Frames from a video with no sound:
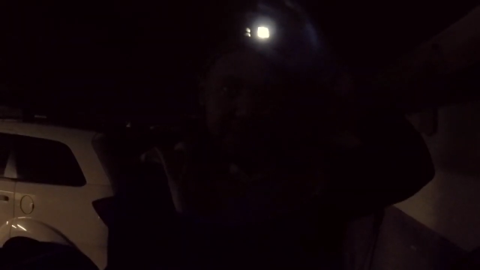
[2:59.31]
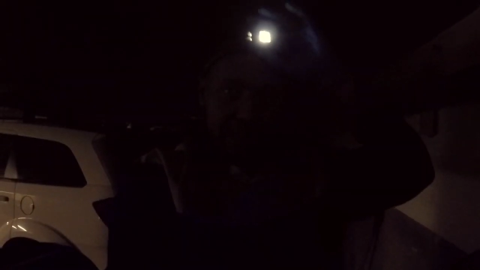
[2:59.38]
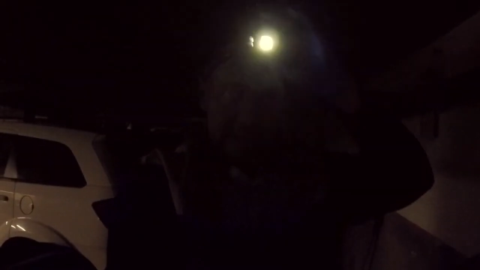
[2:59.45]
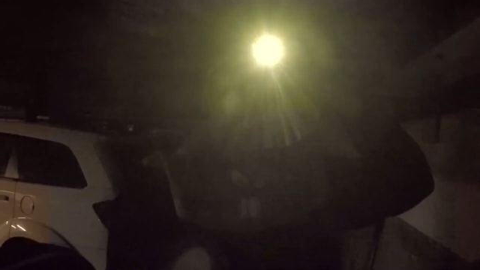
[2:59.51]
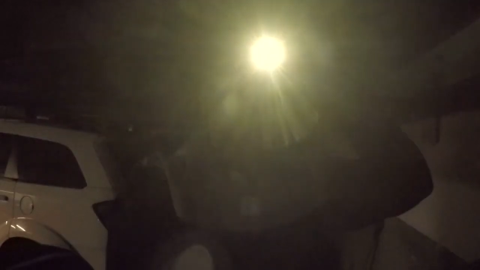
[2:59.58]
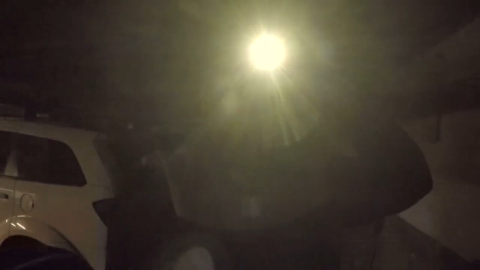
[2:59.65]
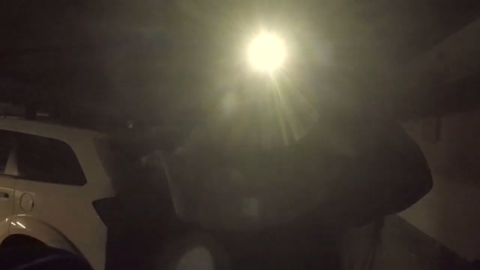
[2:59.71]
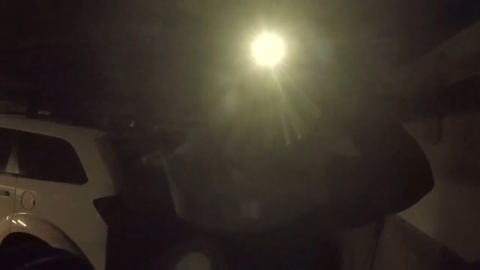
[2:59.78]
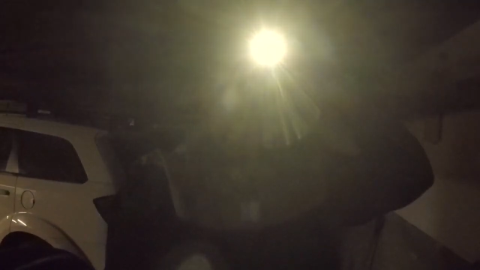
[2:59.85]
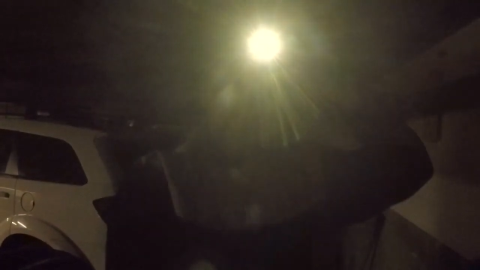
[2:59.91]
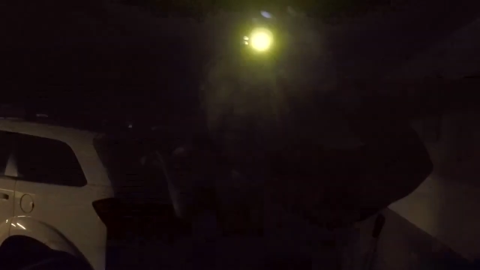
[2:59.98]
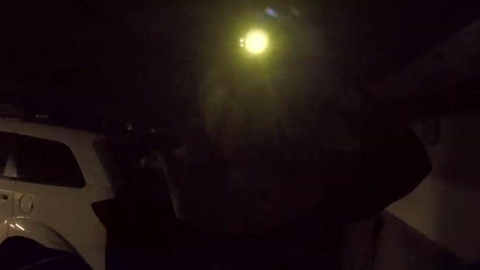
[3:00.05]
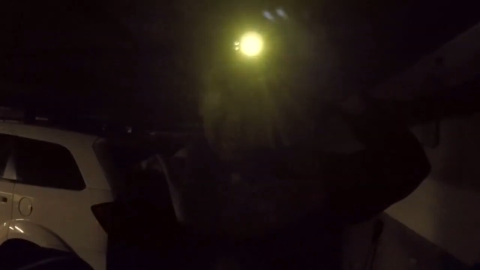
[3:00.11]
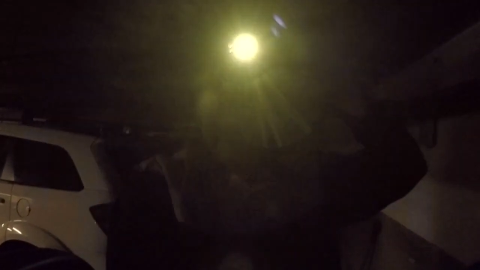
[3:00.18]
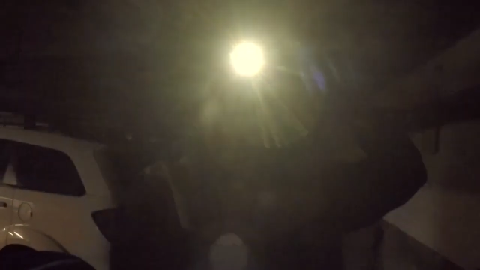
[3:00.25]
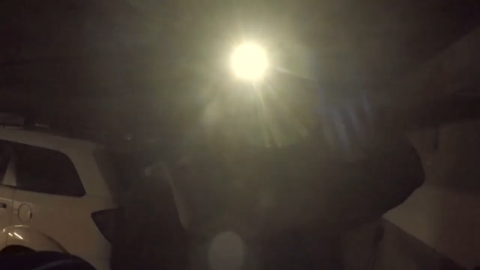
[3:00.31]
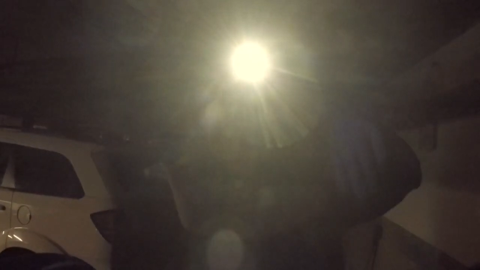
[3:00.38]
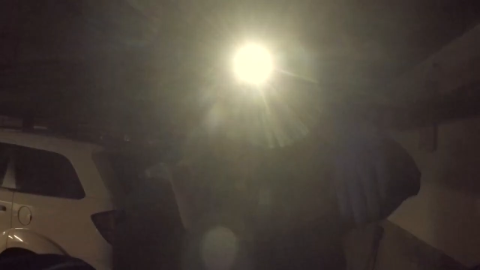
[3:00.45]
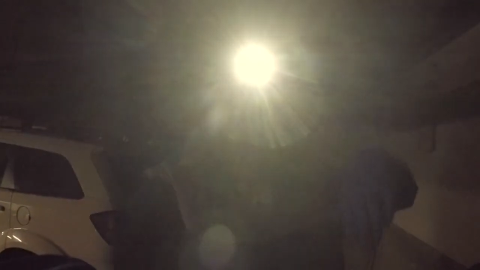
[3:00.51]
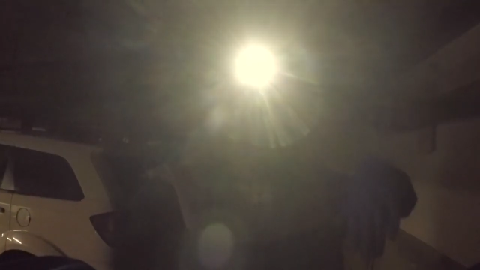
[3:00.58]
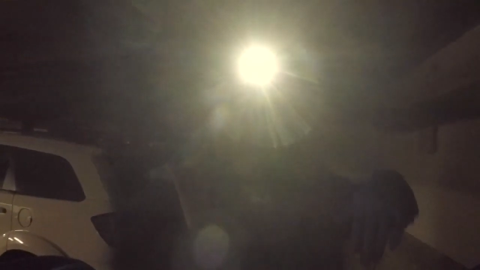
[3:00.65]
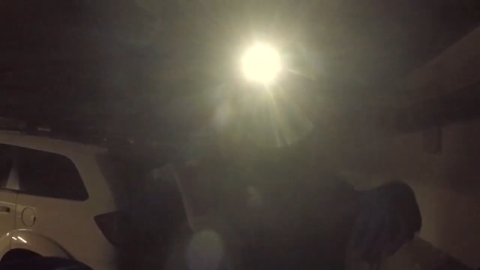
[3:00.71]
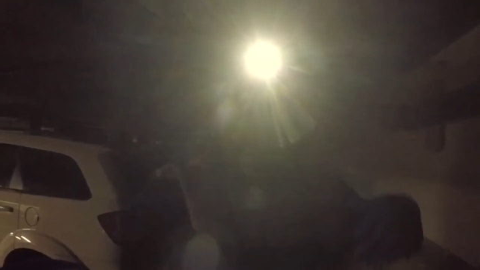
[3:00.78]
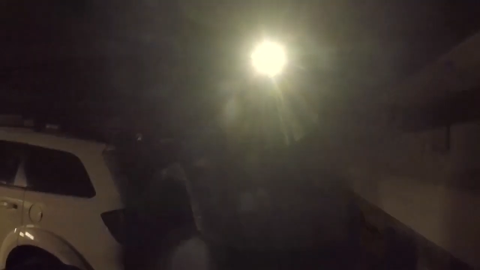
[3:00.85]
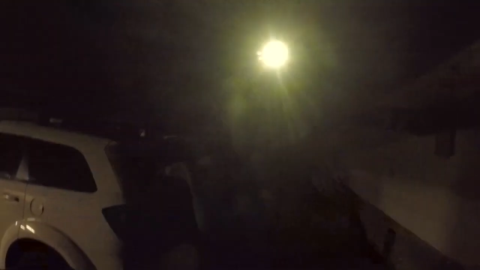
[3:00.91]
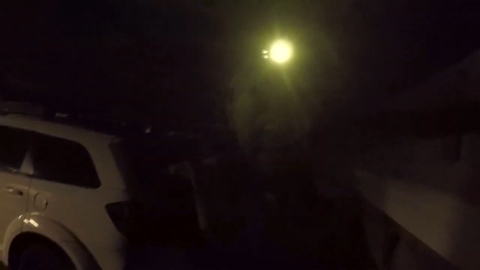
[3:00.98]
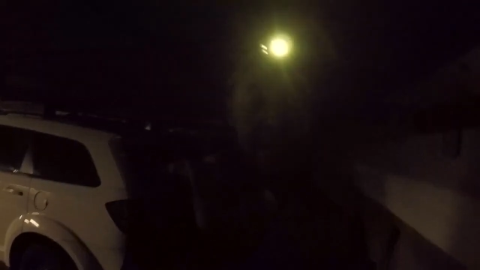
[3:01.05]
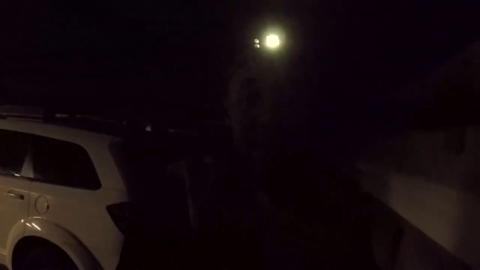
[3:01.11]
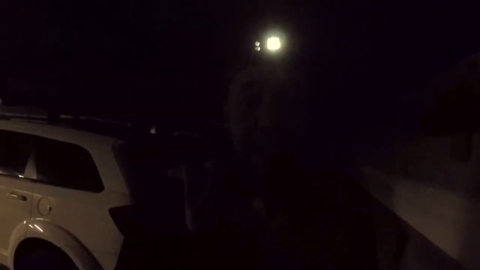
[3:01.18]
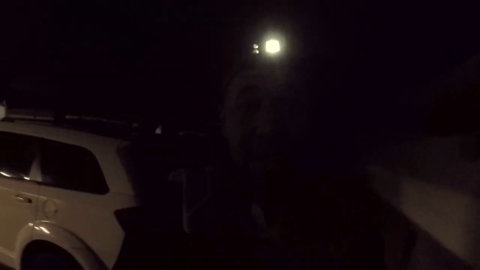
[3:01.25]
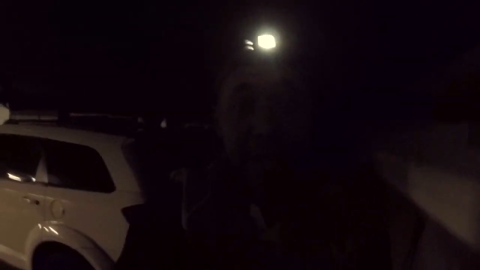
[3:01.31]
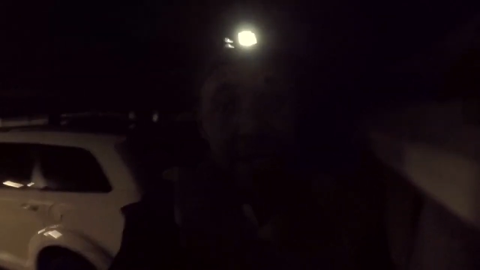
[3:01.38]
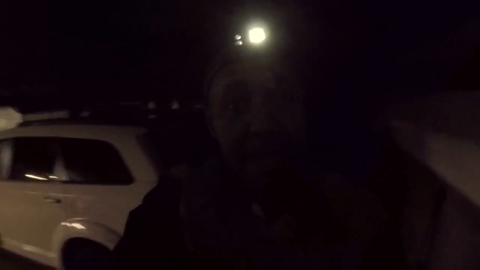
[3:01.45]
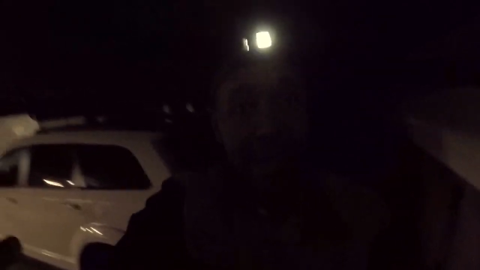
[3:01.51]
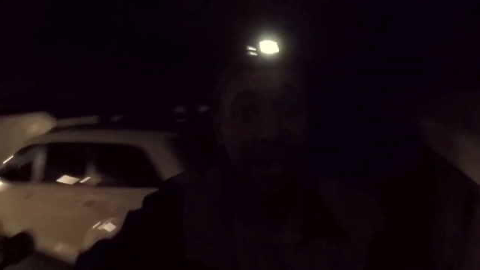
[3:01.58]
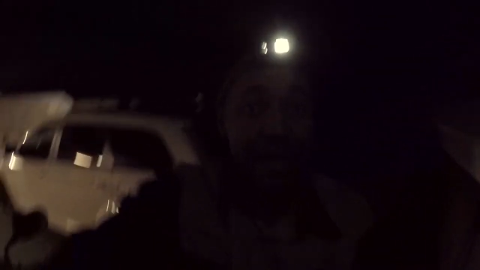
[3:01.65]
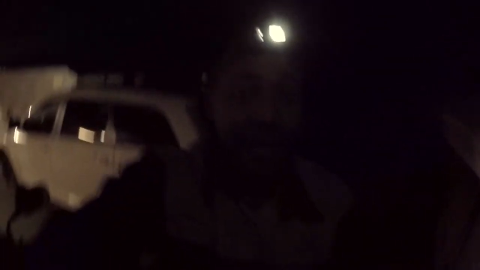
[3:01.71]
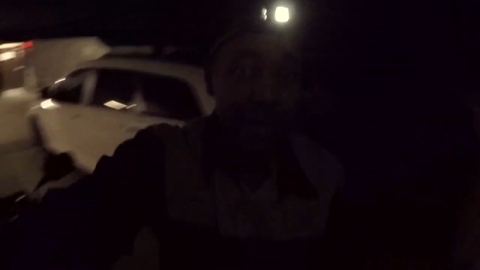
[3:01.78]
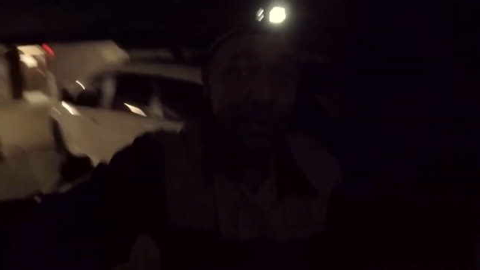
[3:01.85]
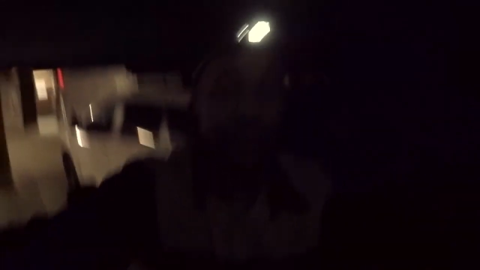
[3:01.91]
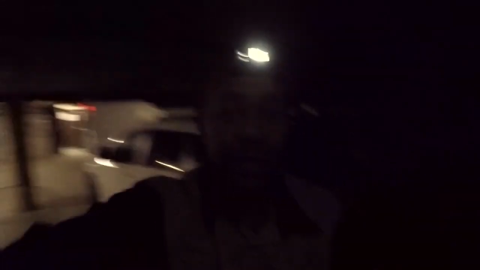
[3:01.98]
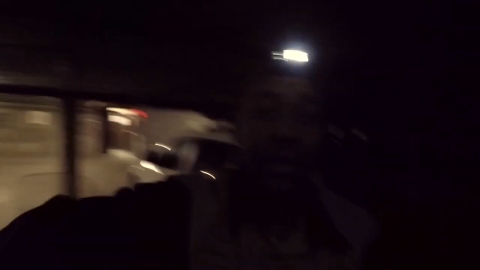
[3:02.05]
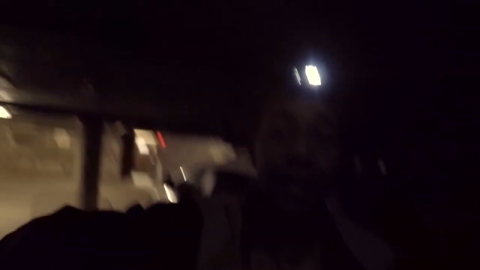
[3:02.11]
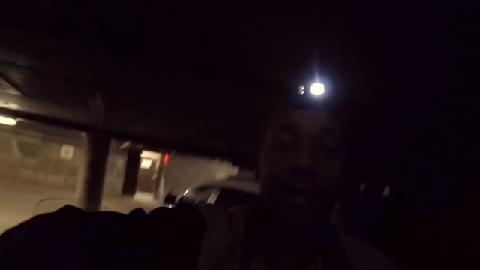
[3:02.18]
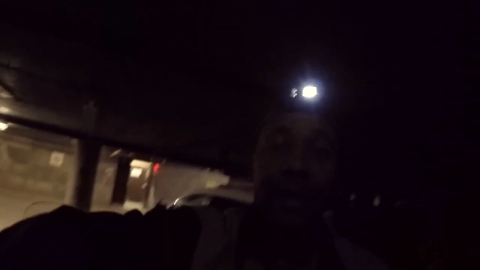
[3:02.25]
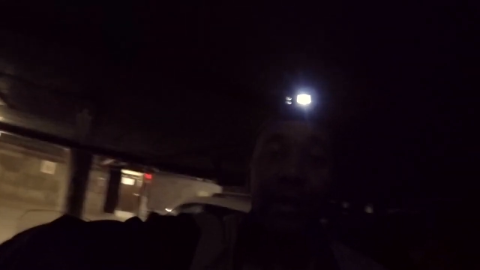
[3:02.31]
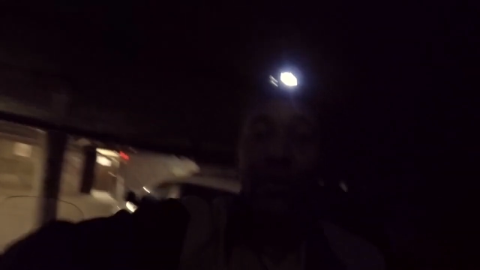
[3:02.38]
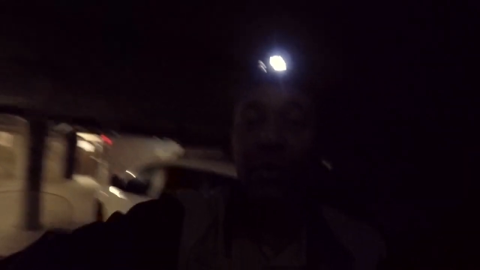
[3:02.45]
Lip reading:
No face is visible, so there are no lips to read.